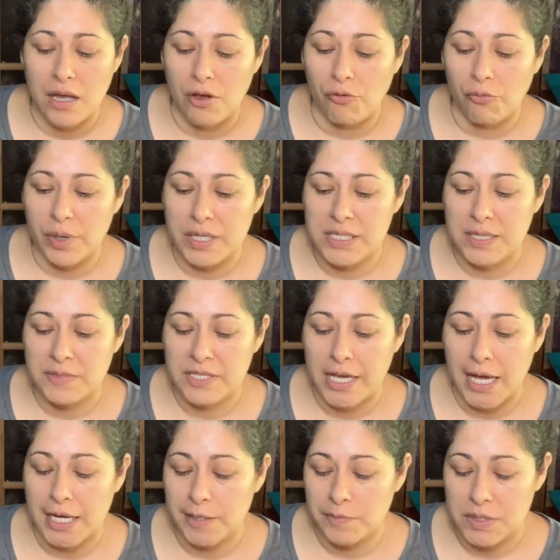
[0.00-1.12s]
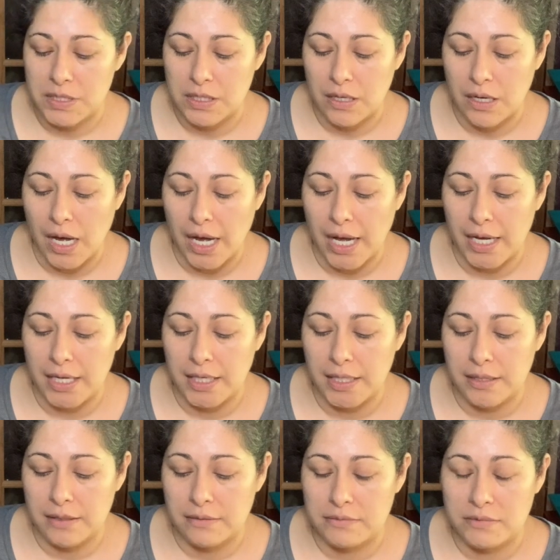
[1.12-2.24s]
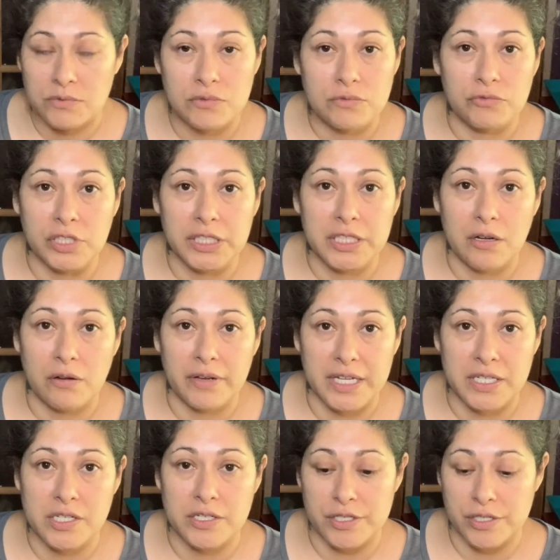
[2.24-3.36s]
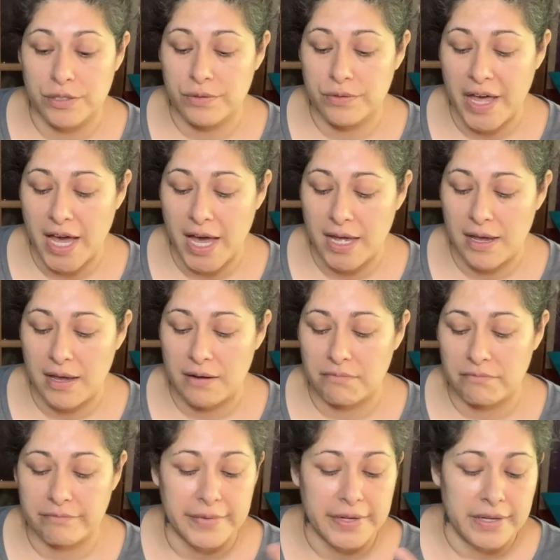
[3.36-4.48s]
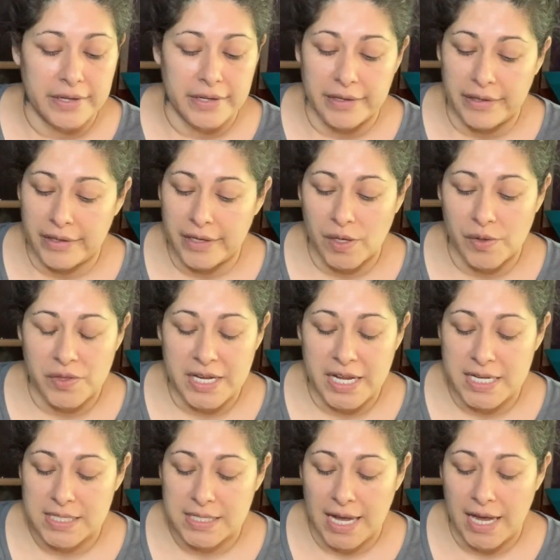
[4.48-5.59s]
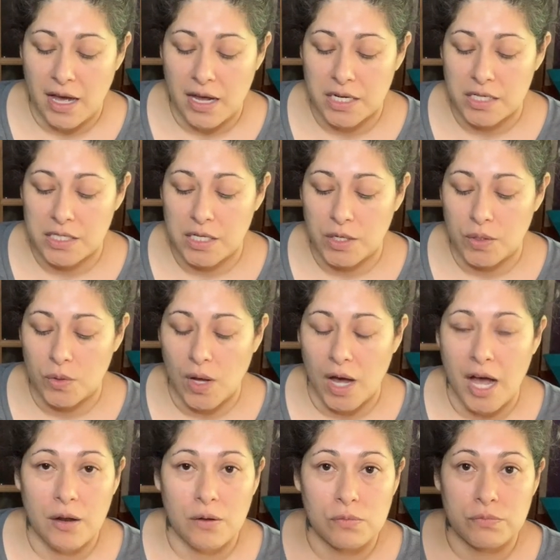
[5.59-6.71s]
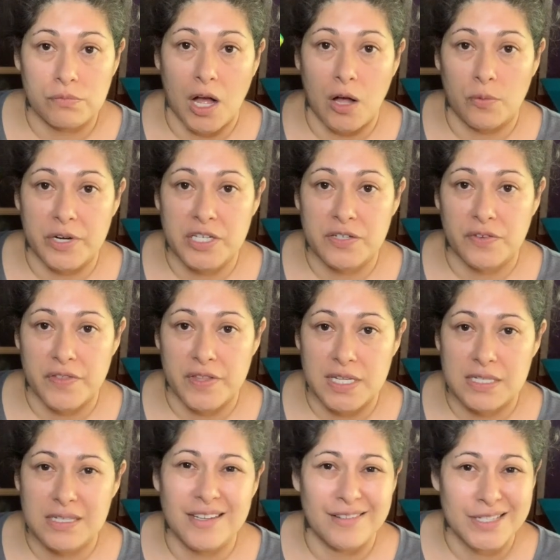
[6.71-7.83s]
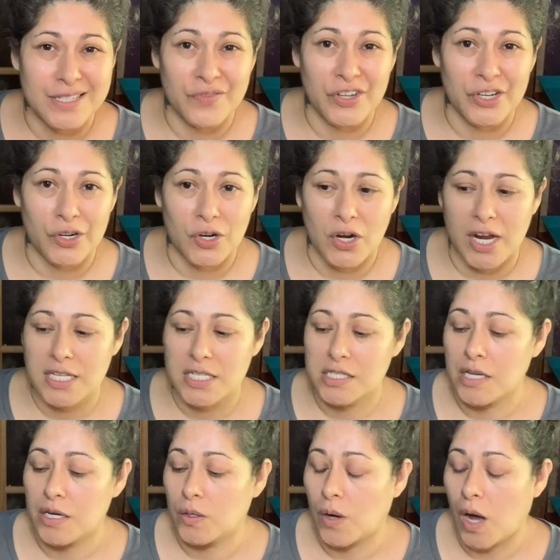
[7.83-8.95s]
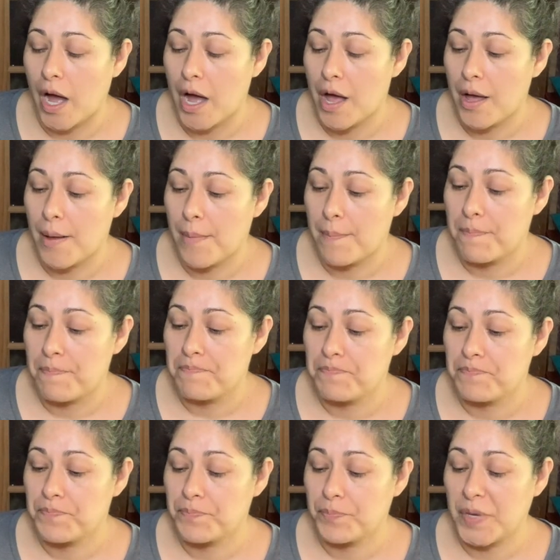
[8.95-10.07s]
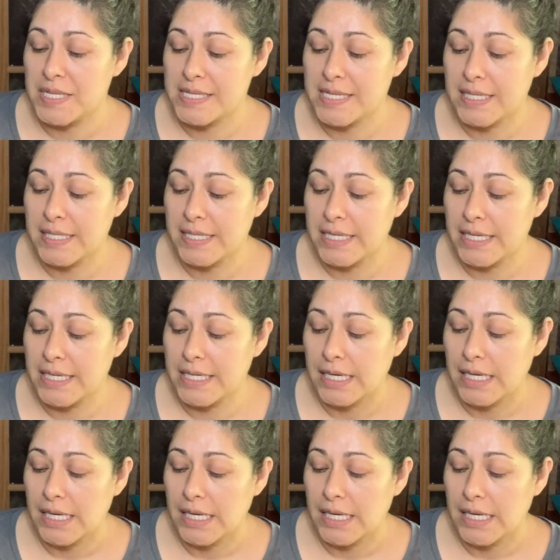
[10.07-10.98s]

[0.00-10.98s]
but sometimes I really don't get to do that, and the day is chaotic, so I'll reach for this. It's a vinaigrette, so basically